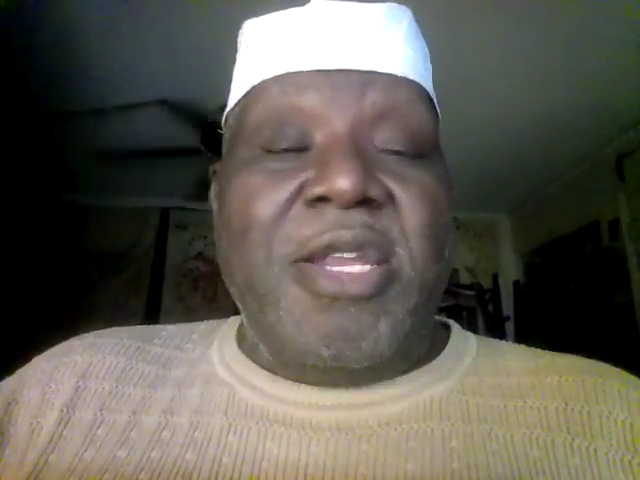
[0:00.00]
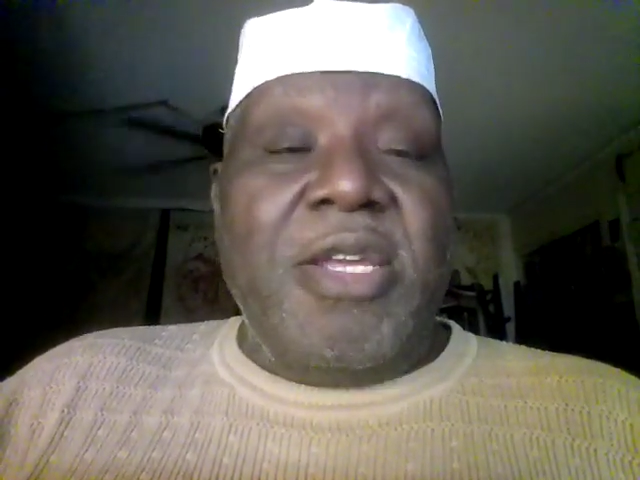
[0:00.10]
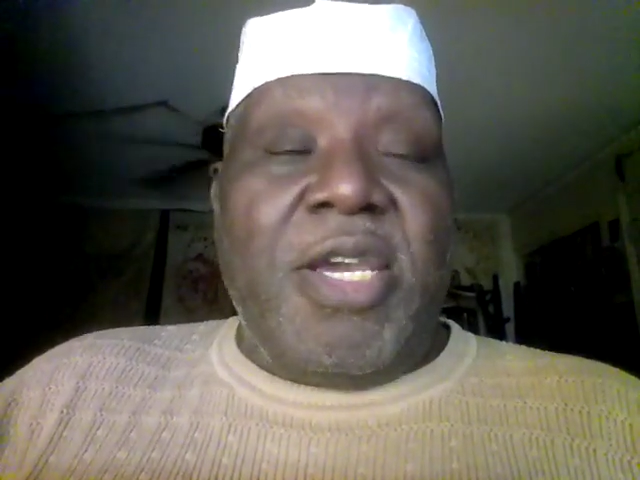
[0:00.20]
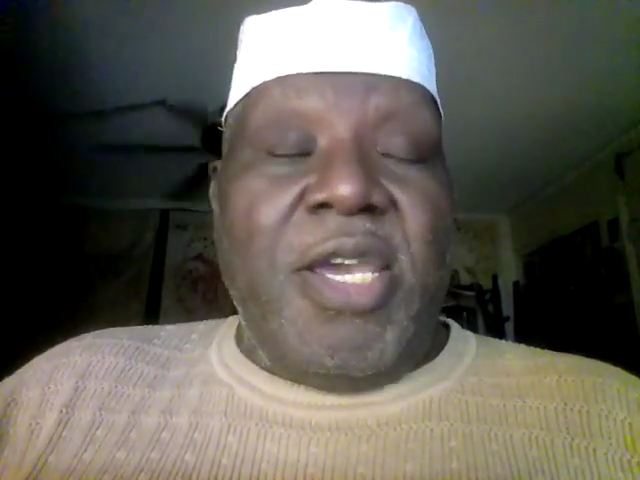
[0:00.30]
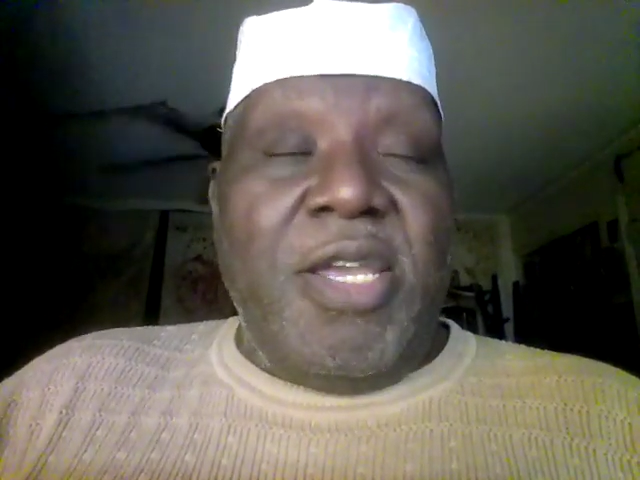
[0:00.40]

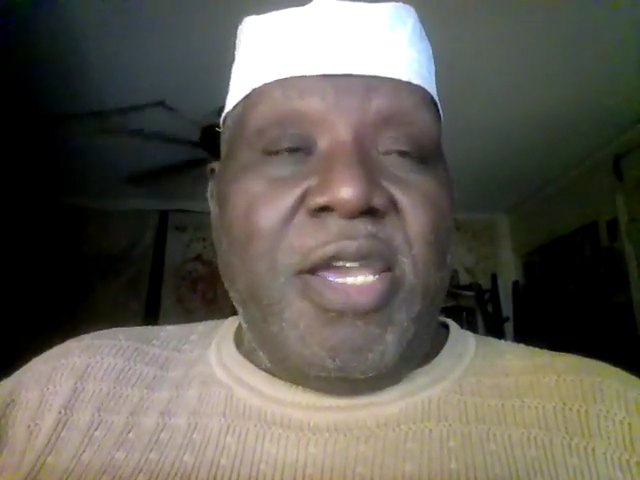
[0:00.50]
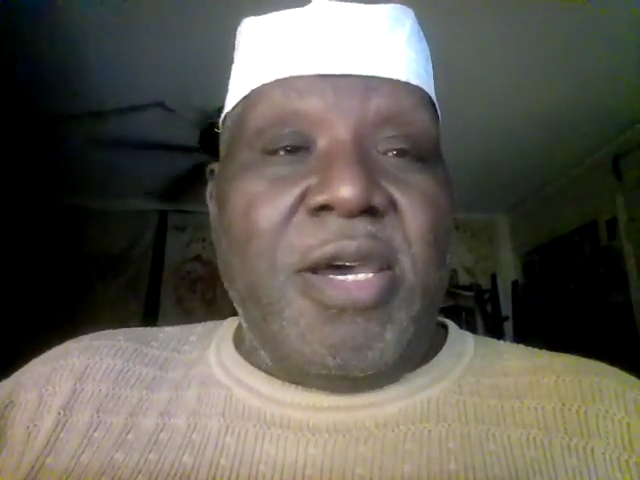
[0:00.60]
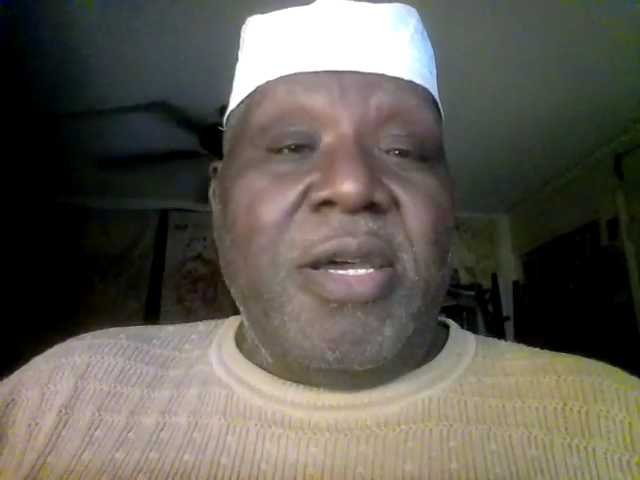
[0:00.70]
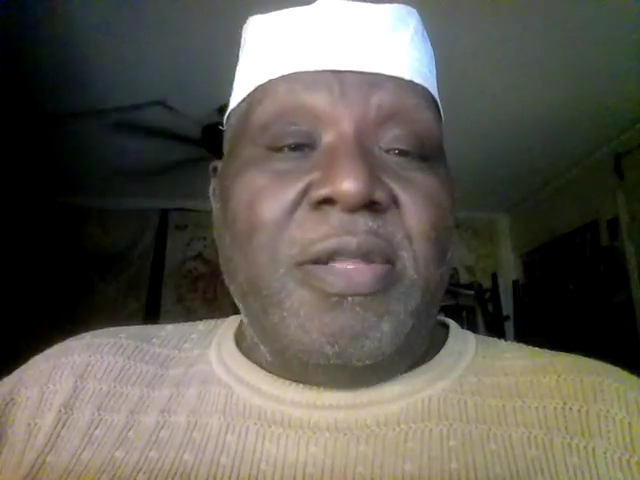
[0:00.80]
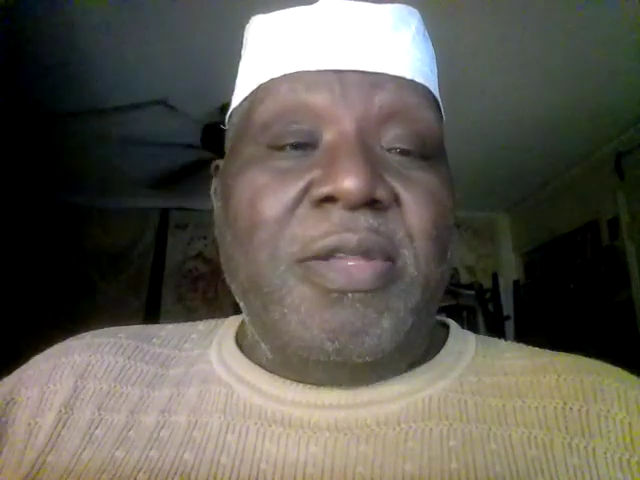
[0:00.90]
I mean,
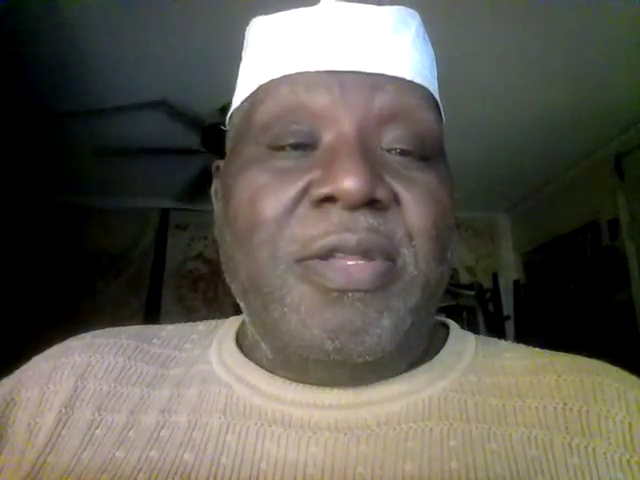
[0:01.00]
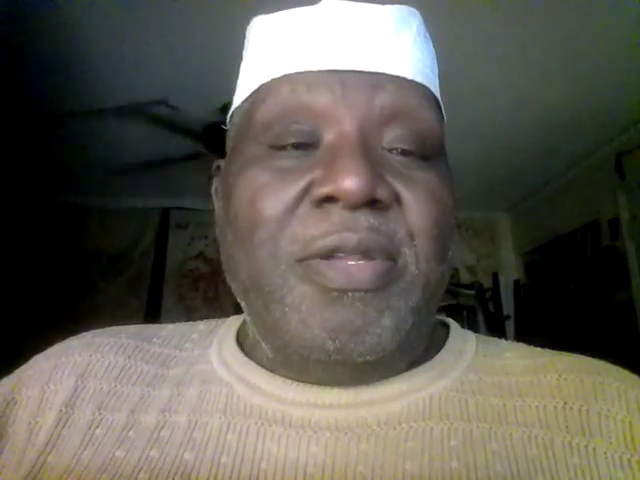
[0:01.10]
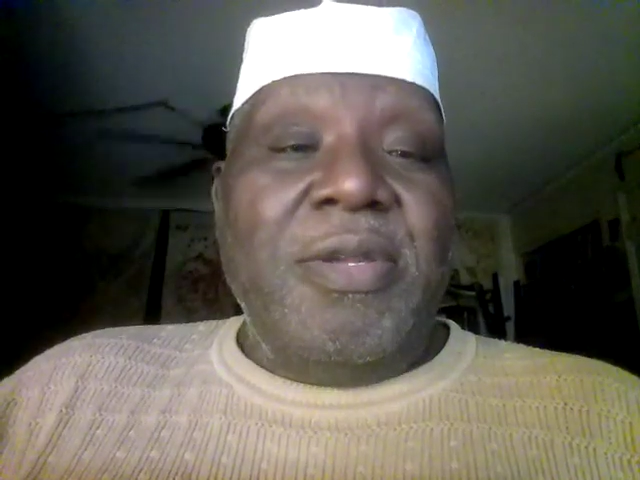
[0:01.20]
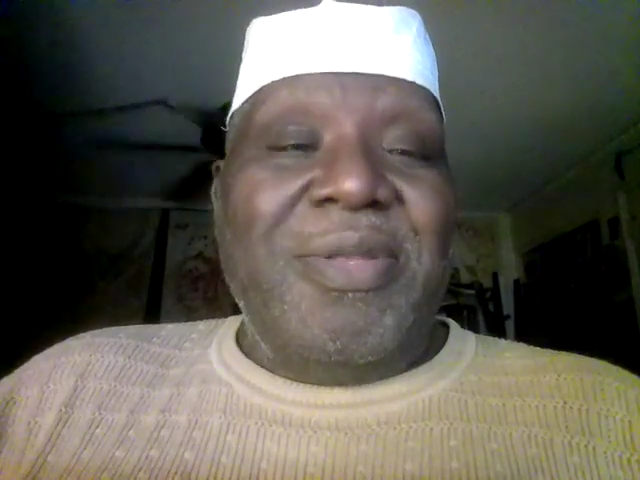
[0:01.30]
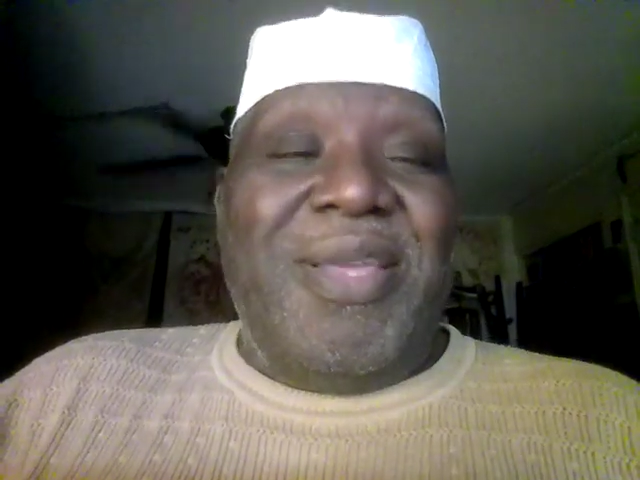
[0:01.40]

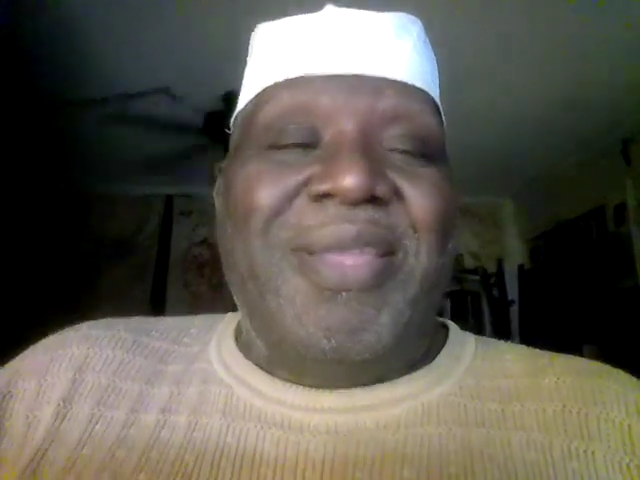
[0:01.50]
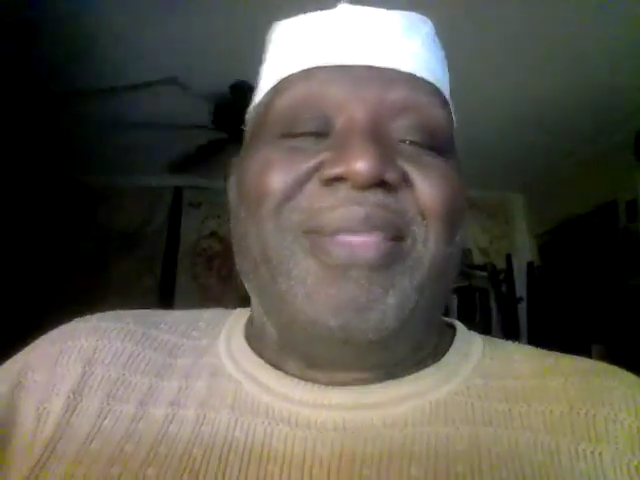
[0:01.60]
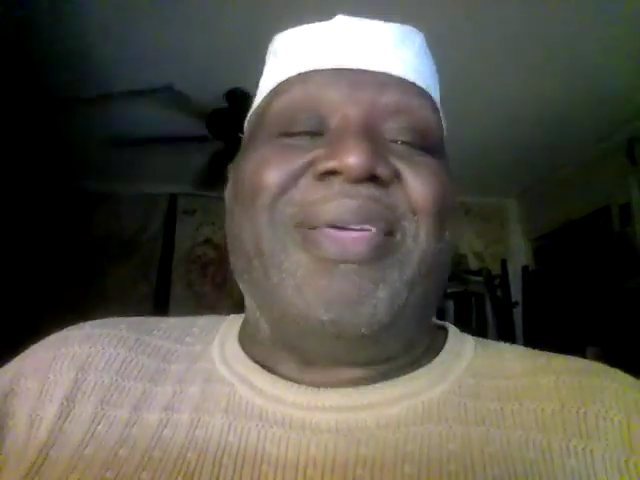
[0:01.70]
it's like